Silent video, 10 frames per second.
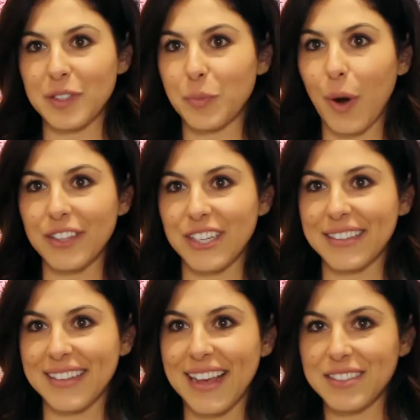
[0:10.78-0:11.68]
this
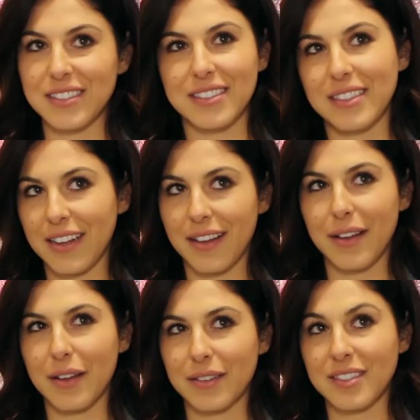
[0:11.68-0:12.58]
project last
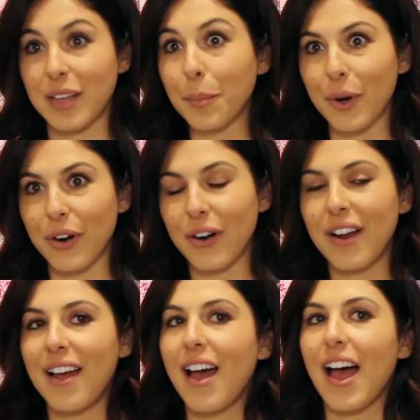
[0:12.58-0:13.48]
summer,
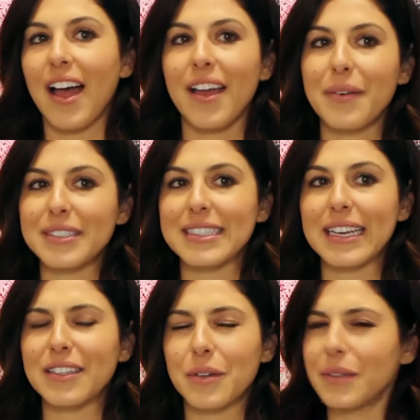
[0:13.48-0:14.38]
I was
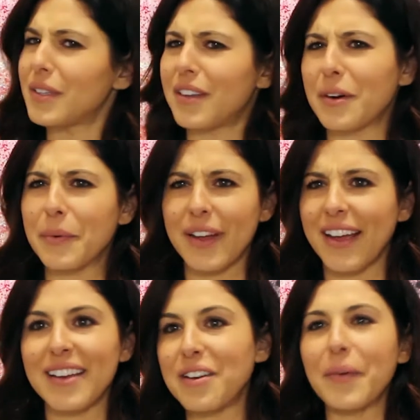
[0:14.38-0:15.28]
like, 21 Thunder, what? I
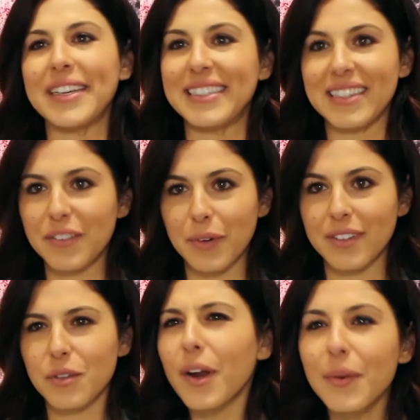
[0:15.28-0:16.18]
had no idea
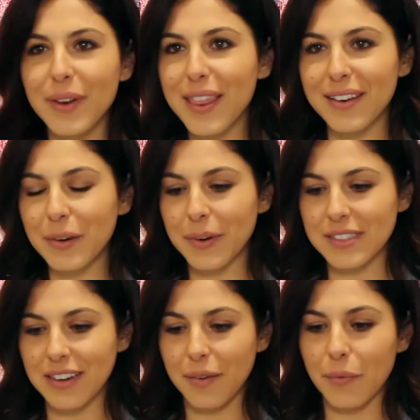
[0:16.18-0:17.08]
what 21 Thunder
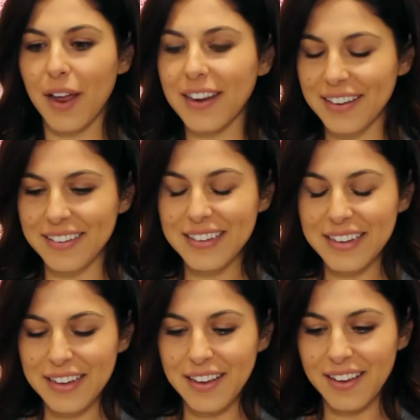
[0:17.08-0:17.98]
was, and I read it,
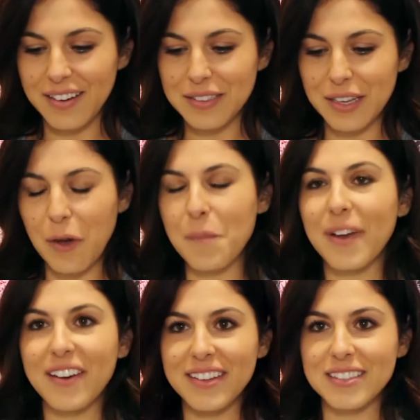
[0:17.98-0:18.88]
and I was like, oh my
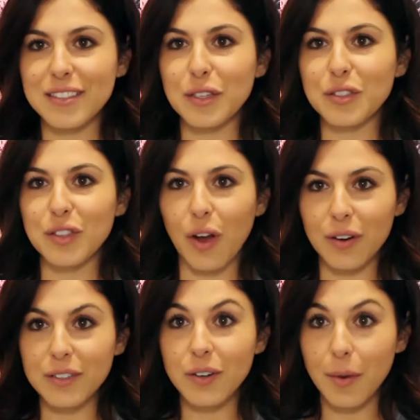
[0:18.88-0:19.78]
God, this is a
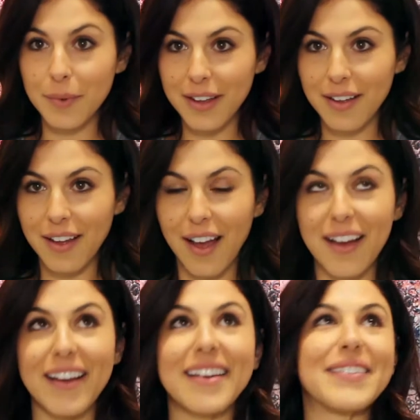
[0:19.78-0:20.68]
soccer drama?
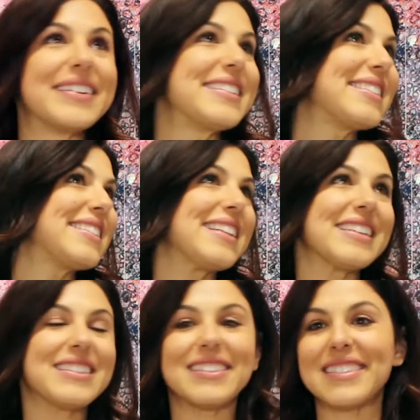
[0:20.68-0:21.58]
I
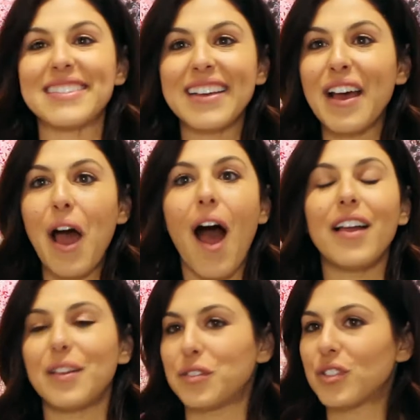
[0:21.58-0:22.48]

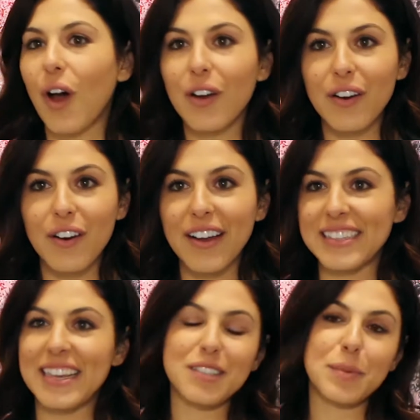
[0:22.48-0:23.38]
love soccer. It
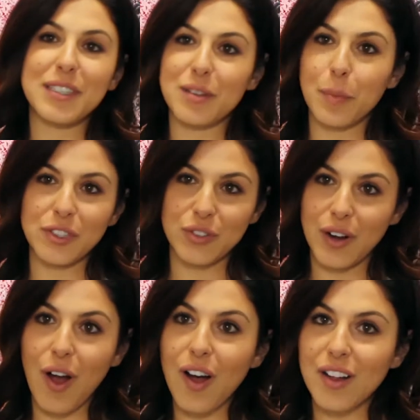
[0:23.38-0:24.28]
takes place in
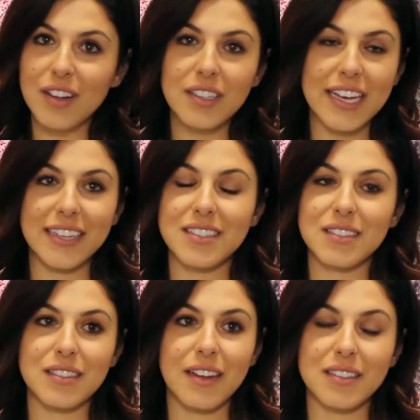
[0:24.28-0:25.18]
Montreal.
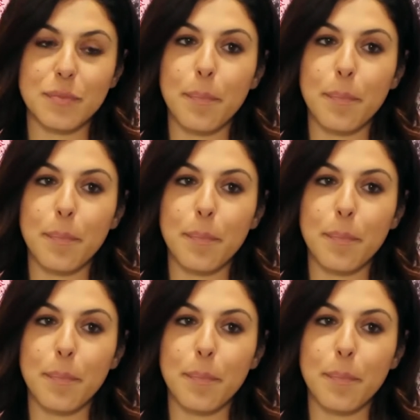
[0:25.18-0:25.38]
It's